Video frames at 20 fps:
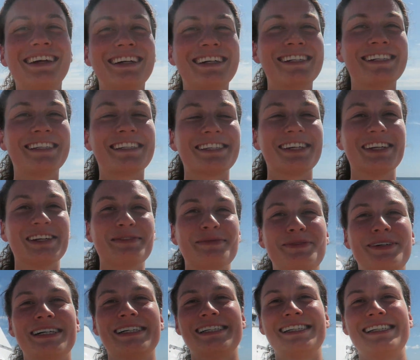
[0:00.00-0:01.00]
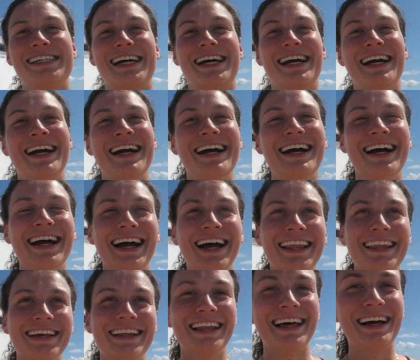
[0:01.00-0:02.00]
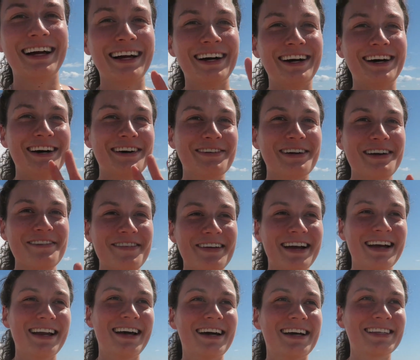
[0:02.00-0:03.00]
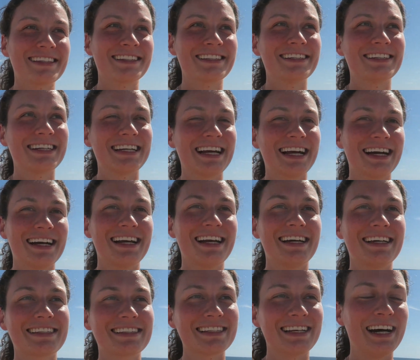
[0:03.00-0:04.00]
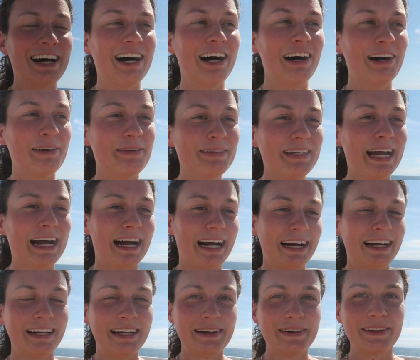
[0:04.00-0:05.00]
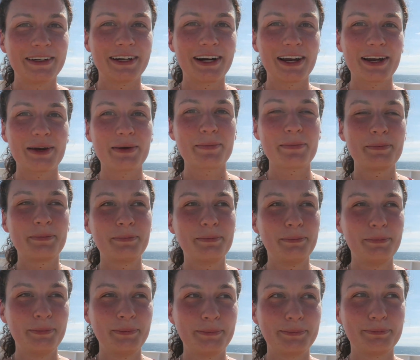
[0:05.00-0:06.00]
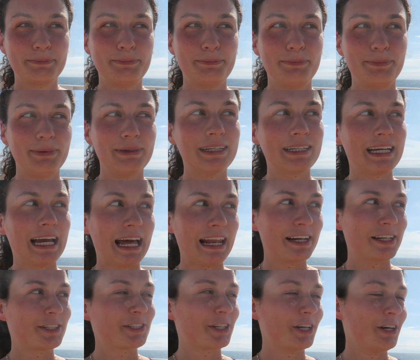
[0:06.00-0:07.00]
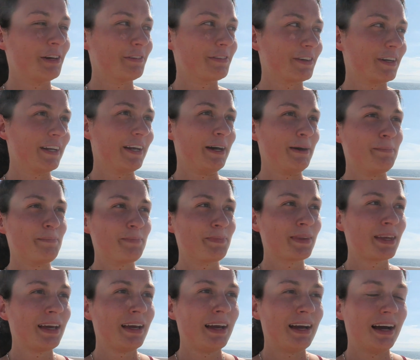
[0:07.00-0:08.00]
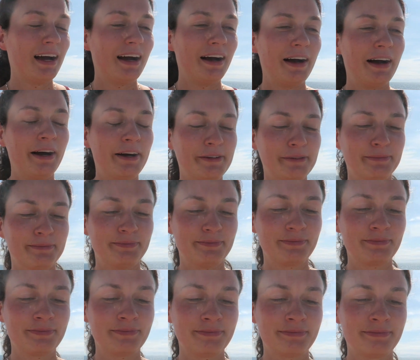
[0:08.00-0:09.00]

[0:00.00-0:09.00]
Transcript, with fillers: they're just on the bridge there and they're like oh waving at us looking at us um, yeah we gotta we get a show for them um,